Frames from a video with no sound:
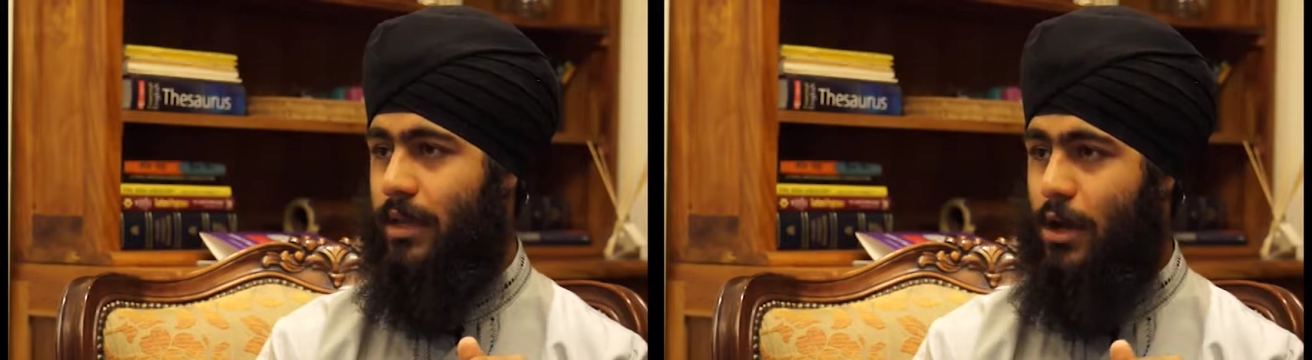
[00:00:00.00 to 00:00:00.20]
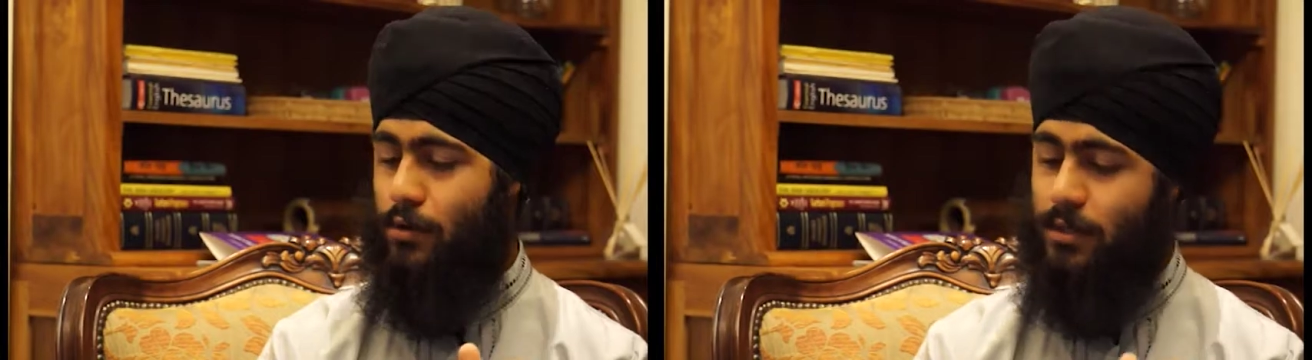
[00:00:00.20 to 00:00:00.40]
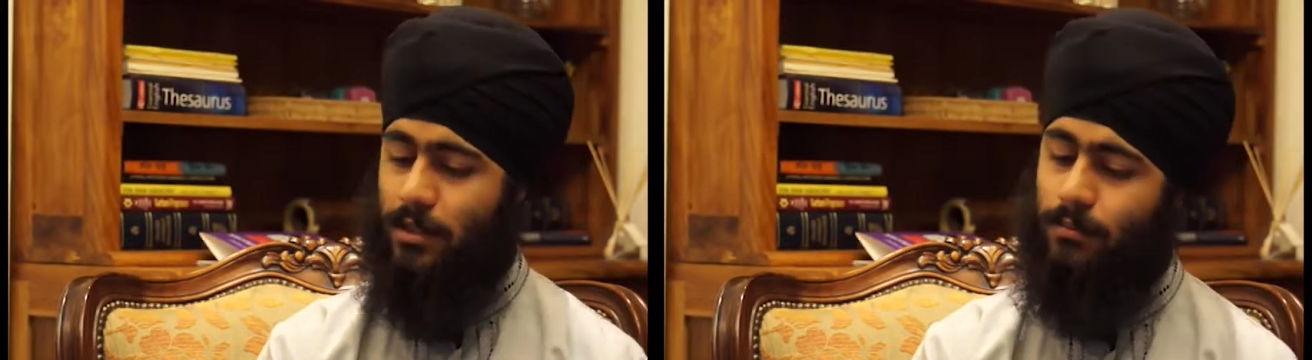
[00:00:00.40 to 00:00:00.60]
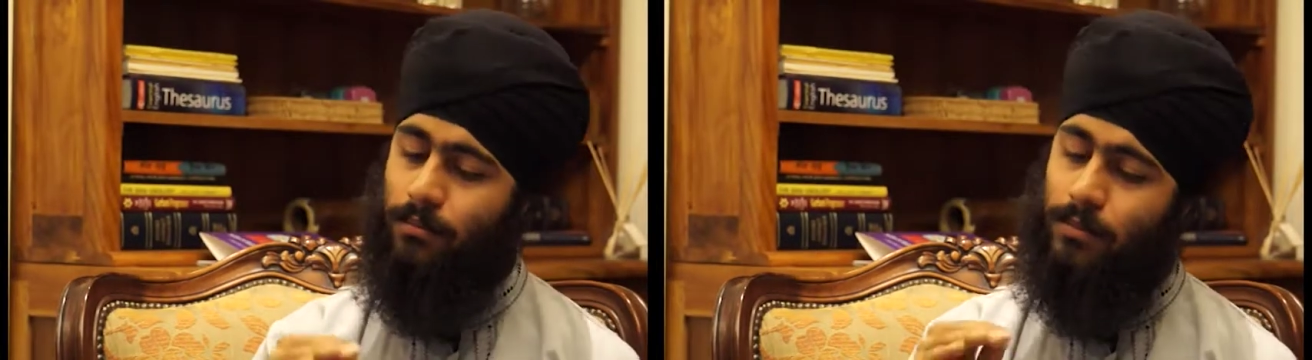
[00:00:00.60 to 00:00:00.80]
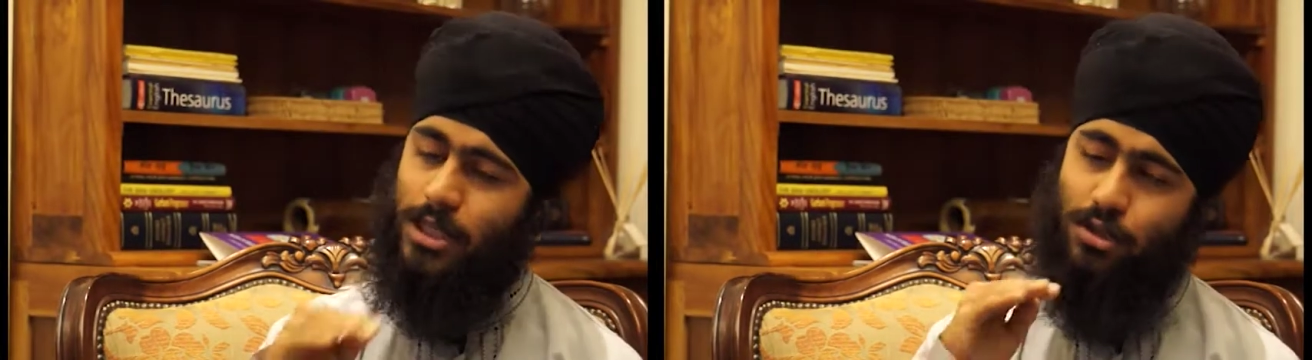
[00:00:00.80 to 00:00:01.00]
They don't say,
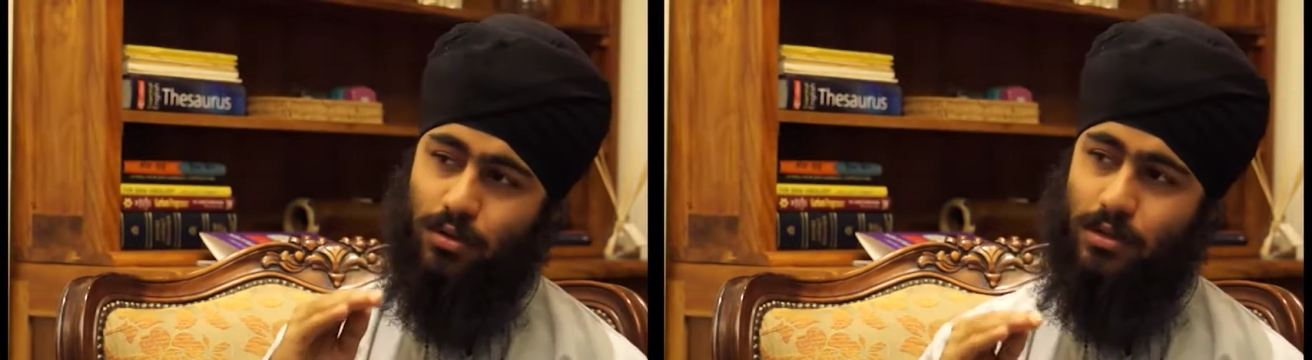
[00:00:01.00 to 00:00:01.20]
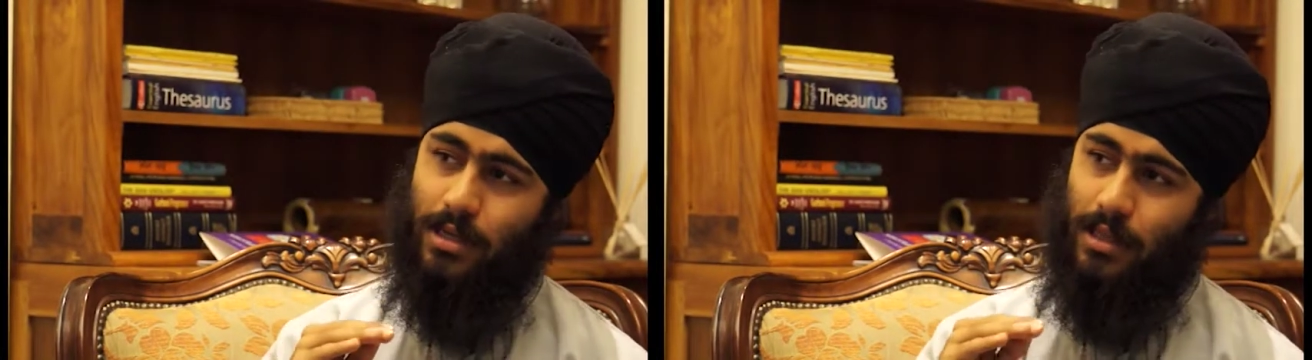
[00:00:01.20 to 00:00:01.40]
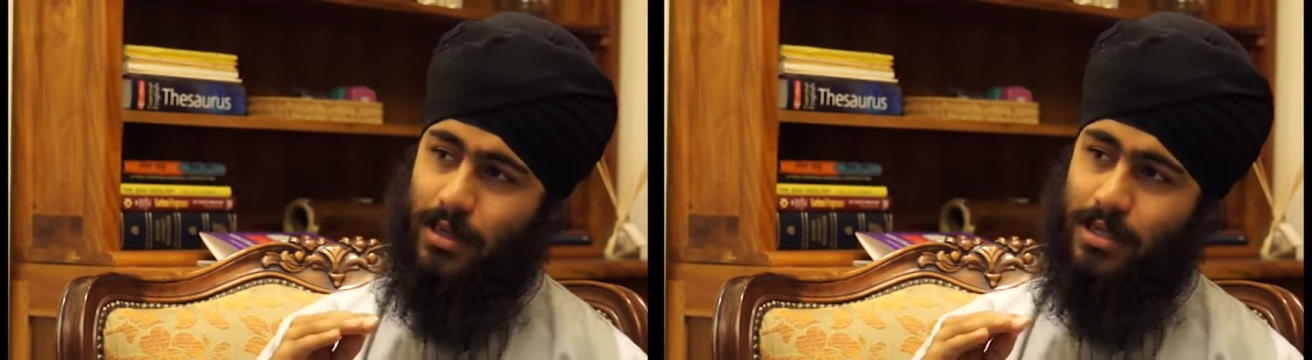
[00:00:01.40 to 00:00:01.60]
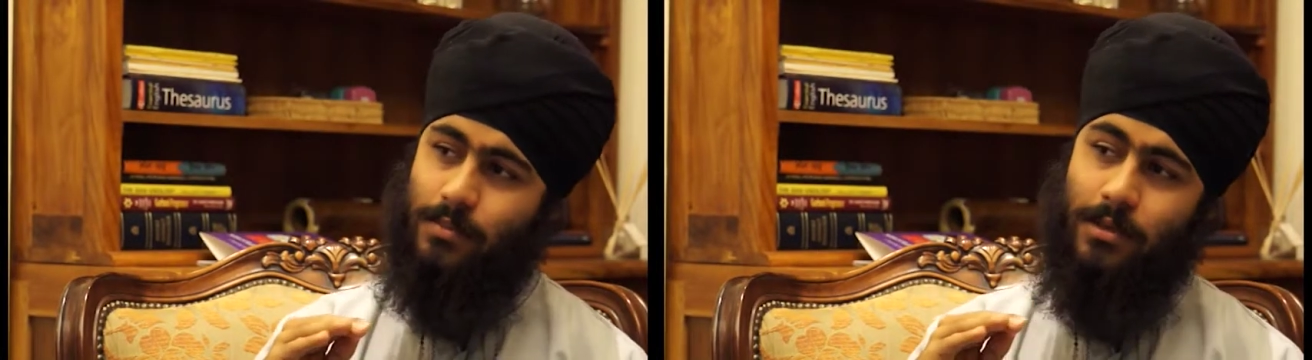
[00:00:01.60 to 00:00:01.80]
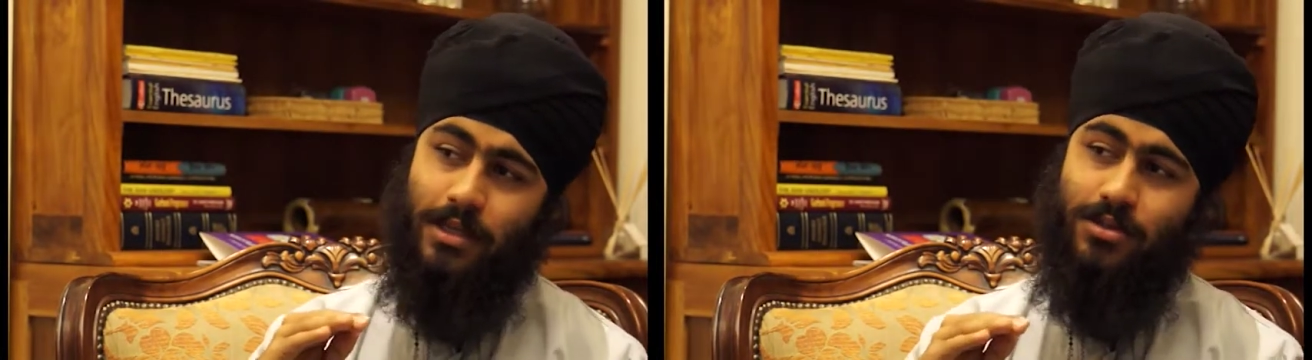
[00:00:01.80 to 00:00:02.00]
this student did
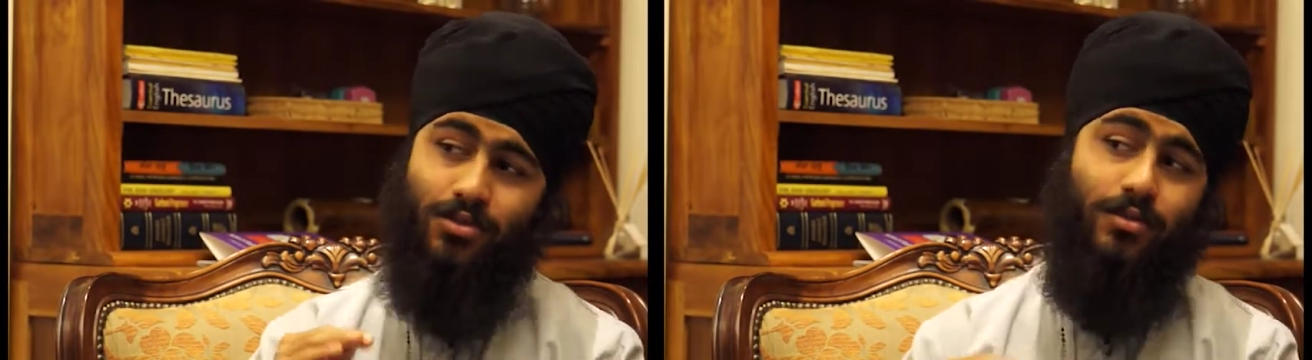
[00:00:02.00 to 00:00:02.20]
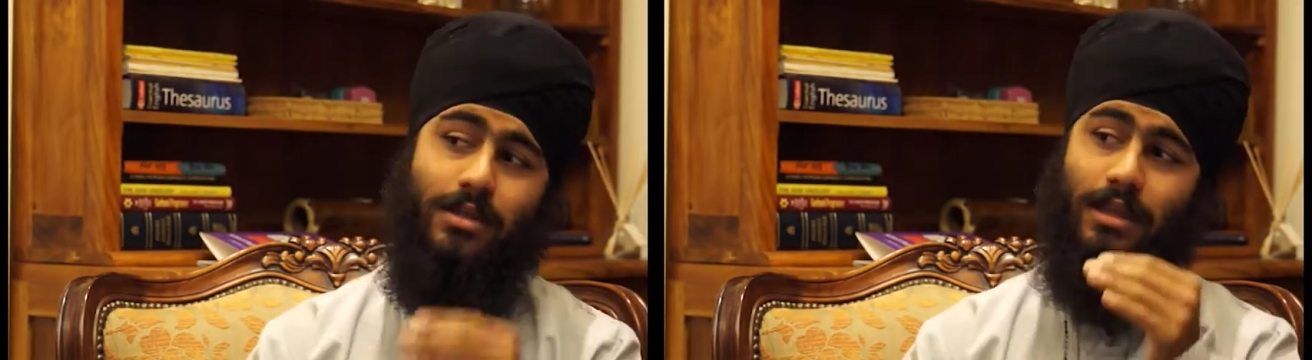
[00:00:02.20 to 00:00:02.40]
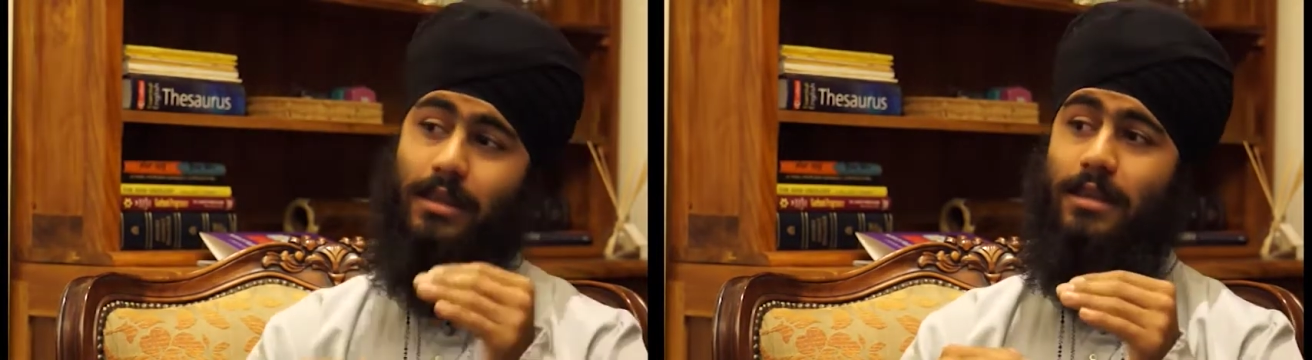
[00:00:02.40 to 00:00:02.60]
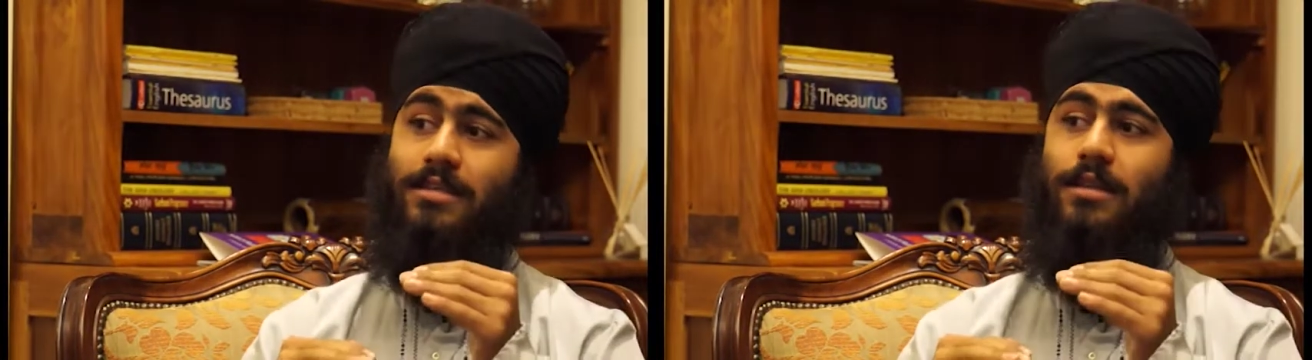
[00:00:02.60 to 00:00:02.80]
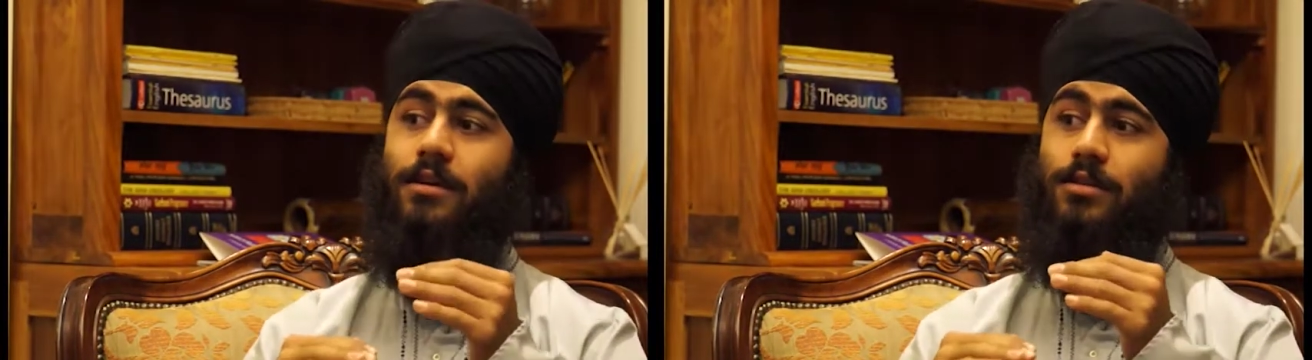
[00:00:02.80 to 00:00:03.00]
this, but this student did
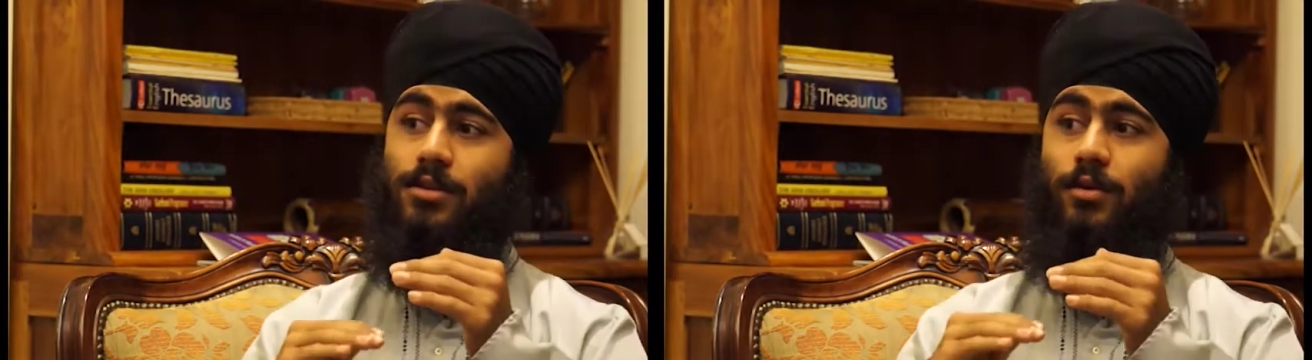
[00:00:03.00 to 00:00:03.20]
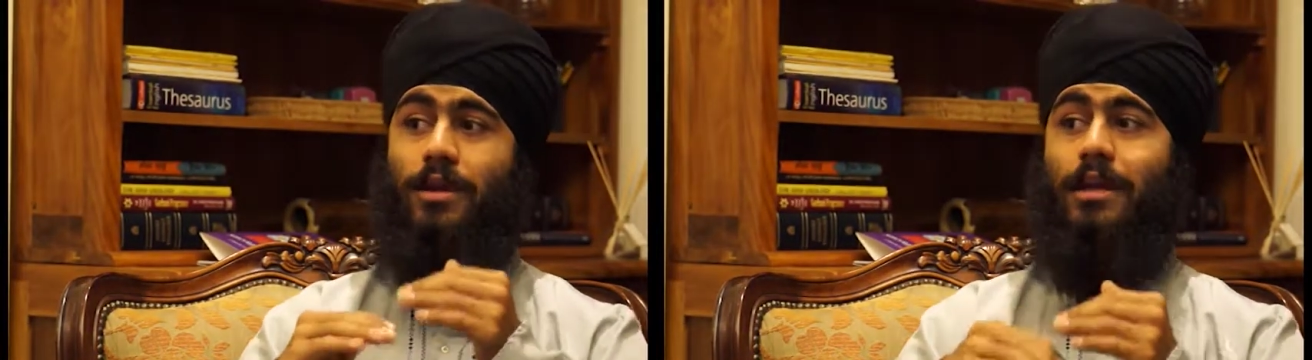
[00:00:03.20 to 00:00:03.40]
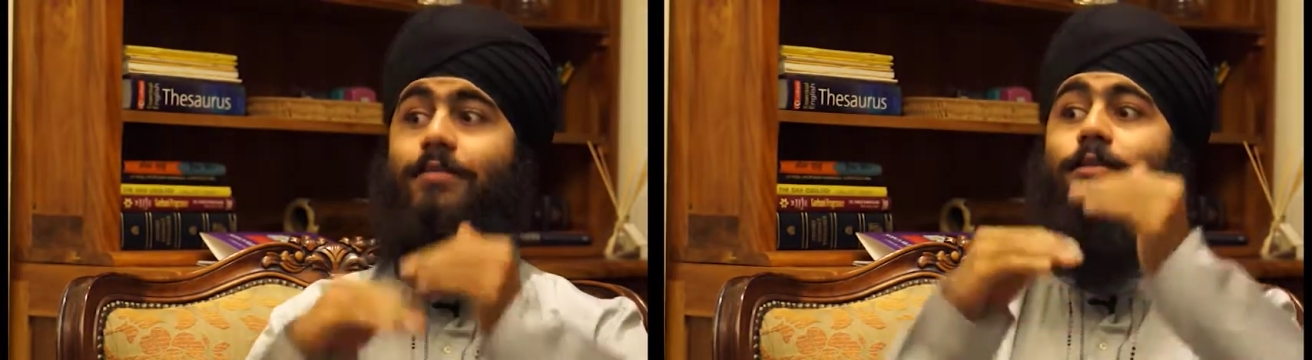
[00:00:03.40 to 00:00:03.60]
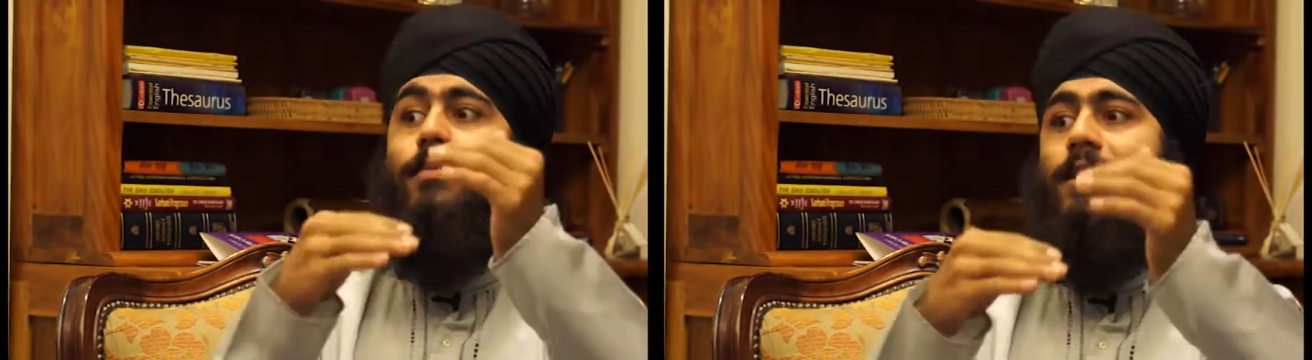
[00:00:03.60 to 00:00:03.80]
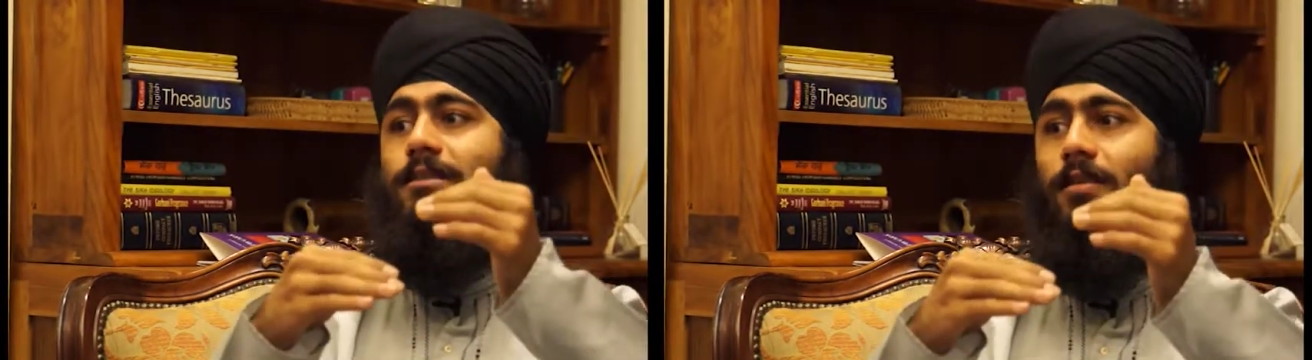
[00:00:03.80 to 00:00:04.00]
this thing, so they're
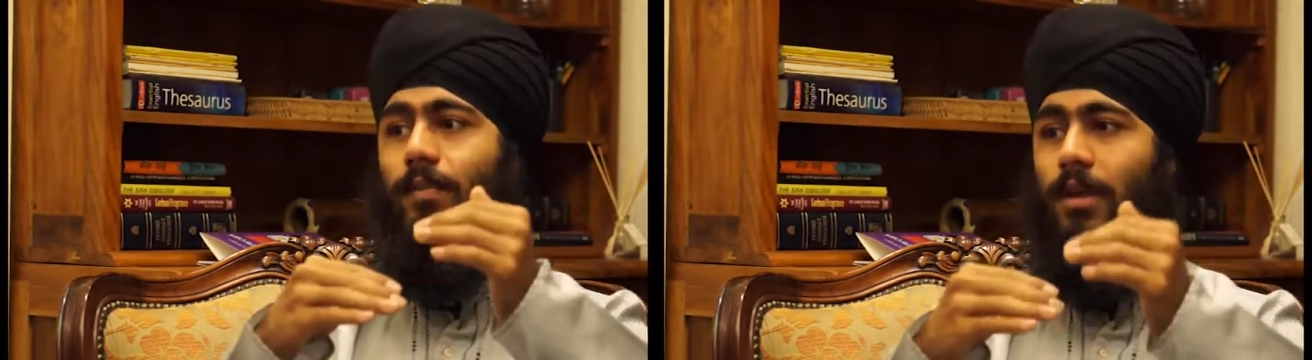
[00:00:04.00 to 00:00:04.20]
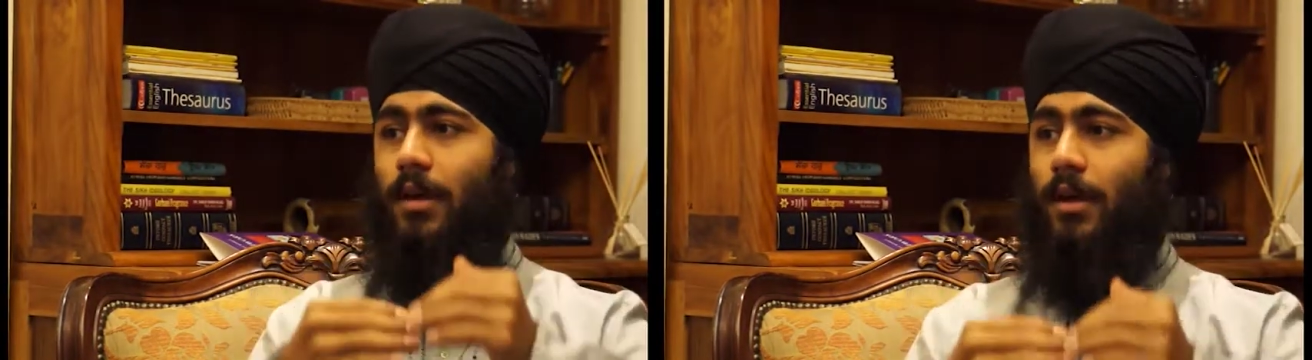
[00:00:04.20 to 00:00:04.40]
even better.